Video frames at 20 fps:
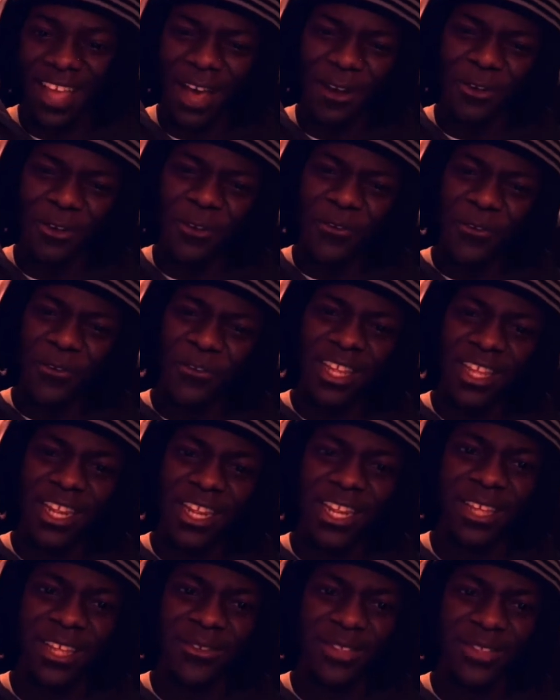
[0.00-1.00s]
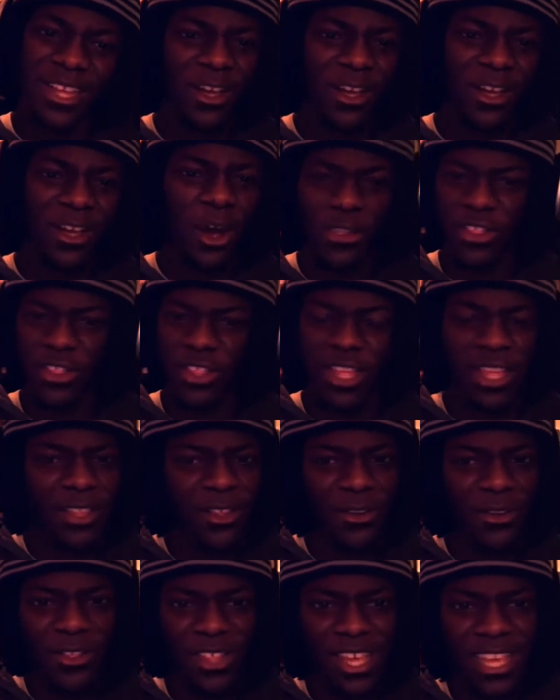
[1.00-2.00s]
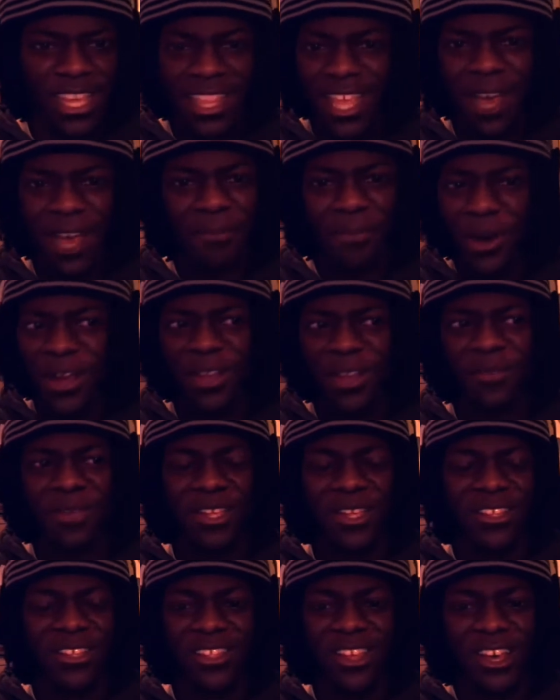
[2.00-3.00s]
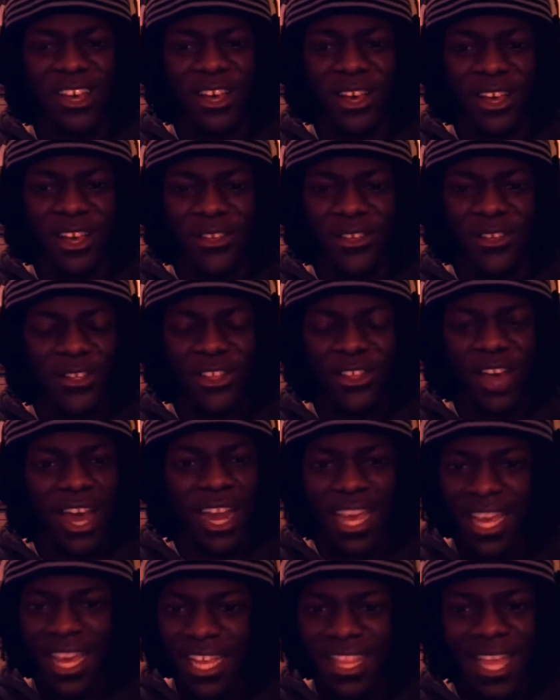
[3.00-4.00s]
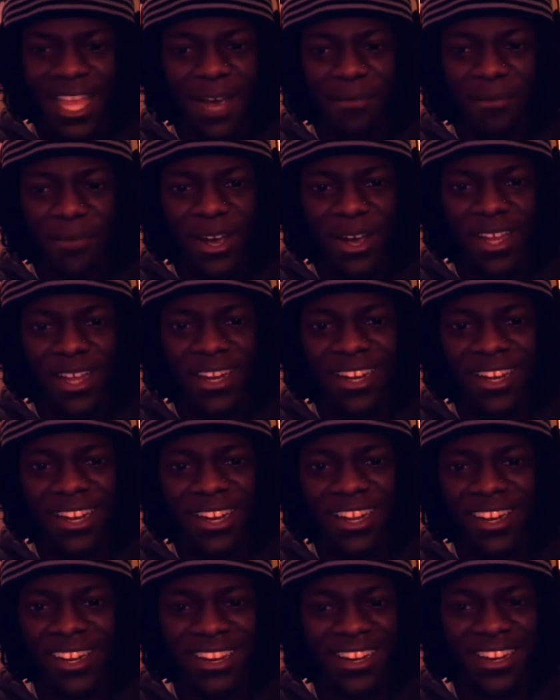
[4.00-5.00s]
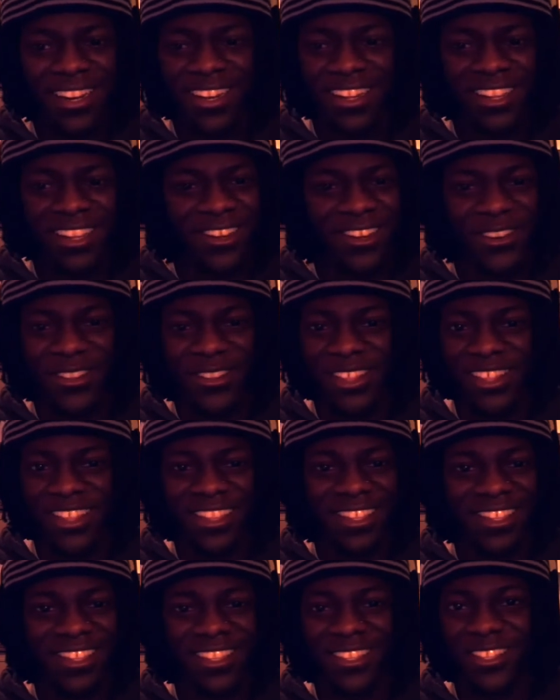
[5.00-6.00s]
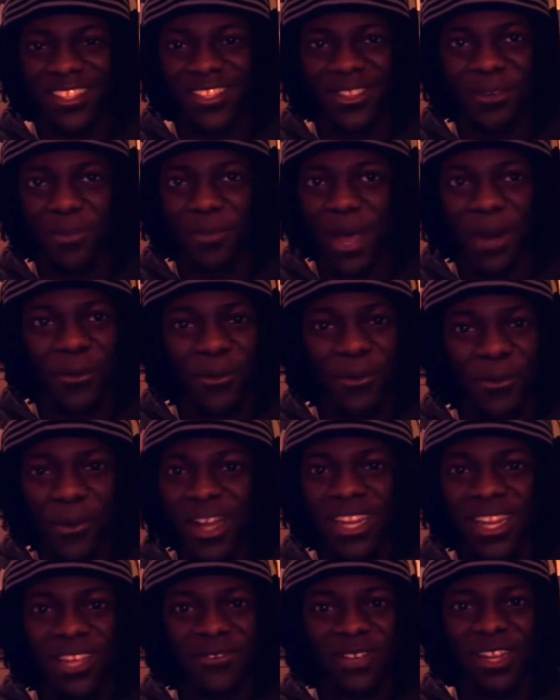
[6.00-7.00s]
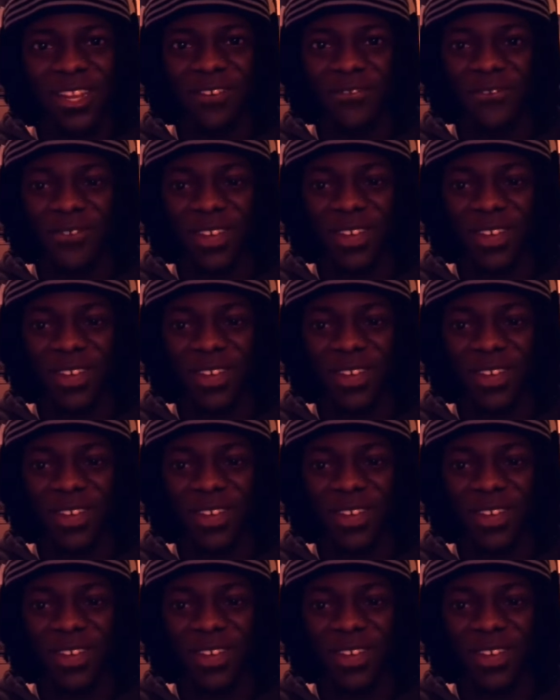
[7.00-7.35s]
I don't know if you've seen it. He was like, oh, just, you know, just hit that button, and you just gotta hit that button, and, you know, just no matter what, even if...